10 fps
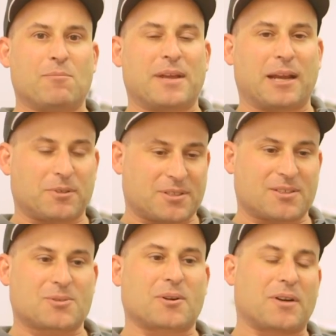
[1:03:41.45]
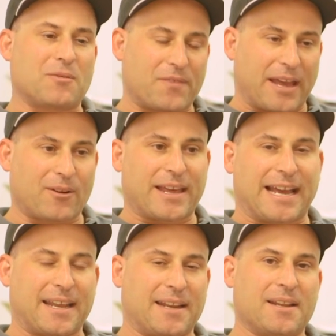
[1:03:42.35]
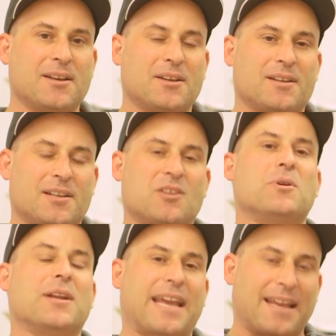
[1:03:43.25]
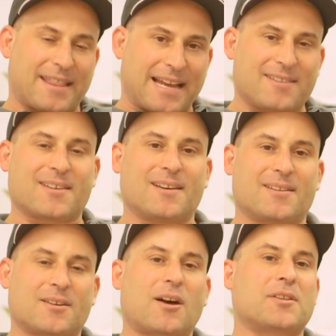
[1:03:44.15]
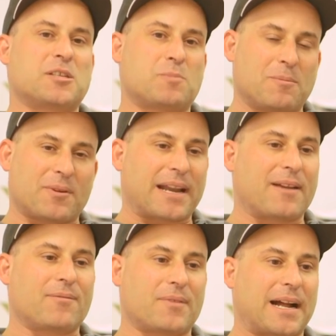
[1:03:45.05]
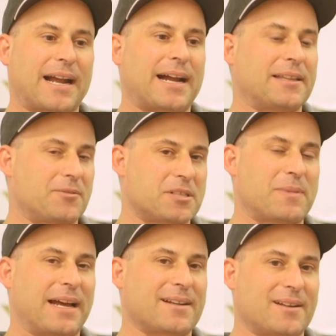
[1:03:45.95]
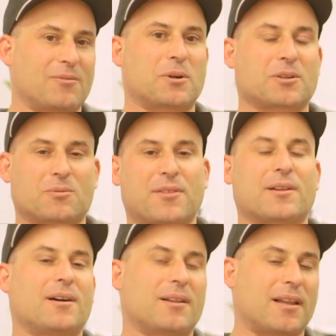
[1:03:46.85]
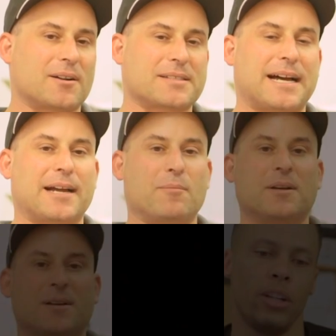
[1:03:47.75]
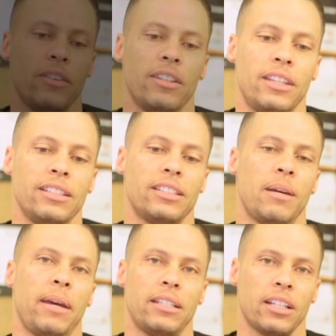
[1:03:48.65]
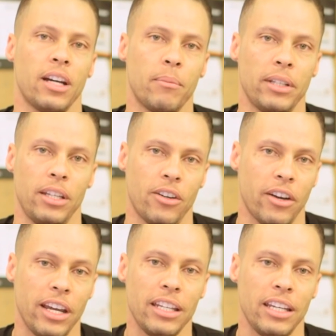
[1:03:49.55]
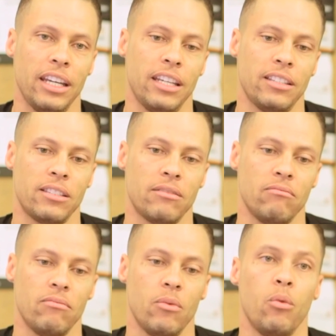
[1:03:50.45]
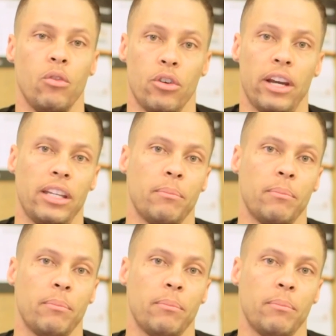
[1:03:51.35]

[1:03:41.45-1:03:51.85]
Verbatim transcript: and being able to sort of unveil that and communicate that to, to all these people that I've, I highly respect and have worked with a, a long time. One of the things that makes a company great is great